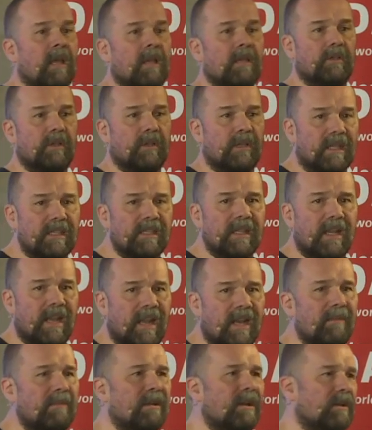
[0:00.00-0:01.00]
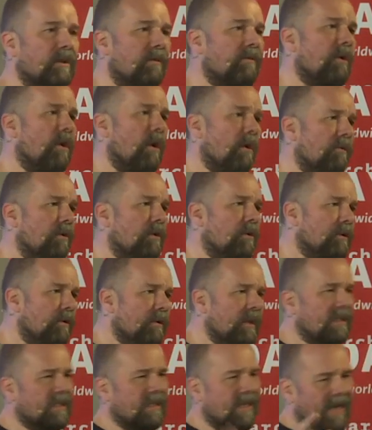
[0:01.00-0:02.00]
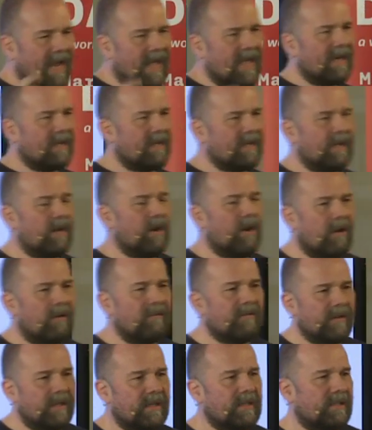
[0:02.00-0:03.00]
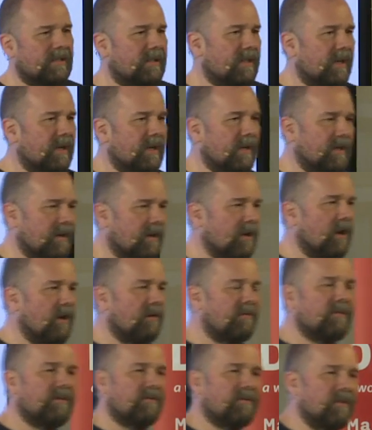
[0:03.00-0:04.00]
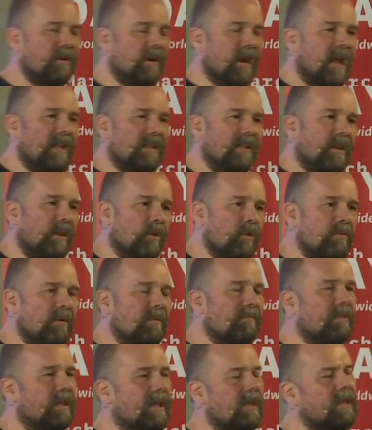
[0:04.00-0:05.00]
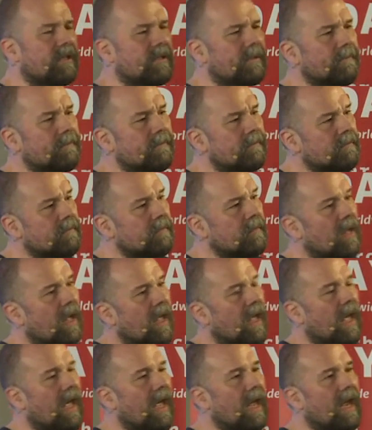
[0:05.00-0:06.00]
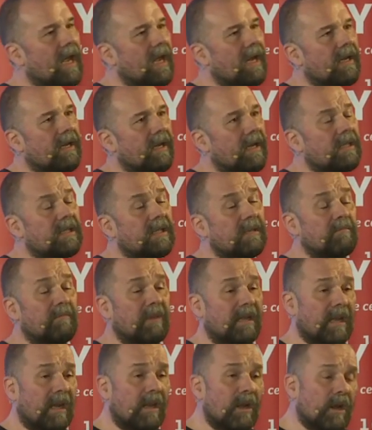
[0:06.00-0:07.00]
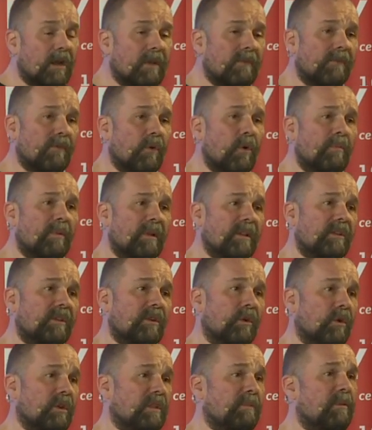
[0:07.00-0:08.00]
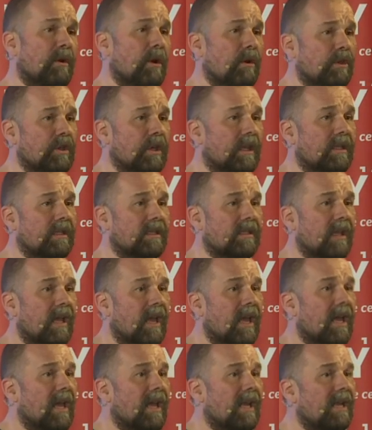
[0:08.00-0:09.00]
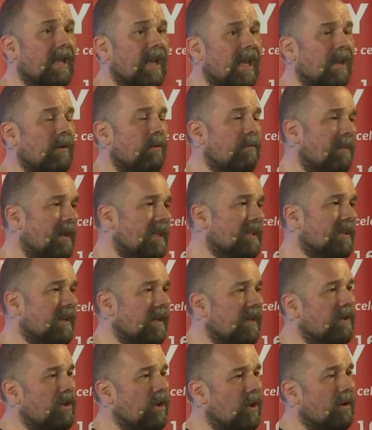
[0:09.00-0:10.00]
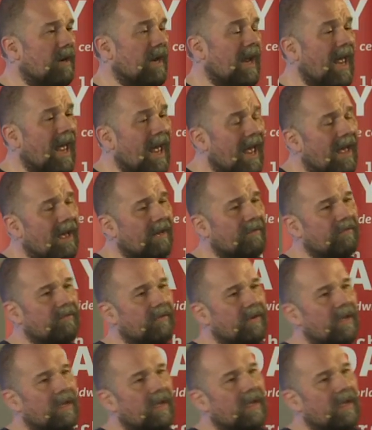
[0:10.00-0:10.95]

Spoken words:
So there's an element of love. Although it's nerdy love, it's still love for other human beings. But a lot of open source projects, they basically don't have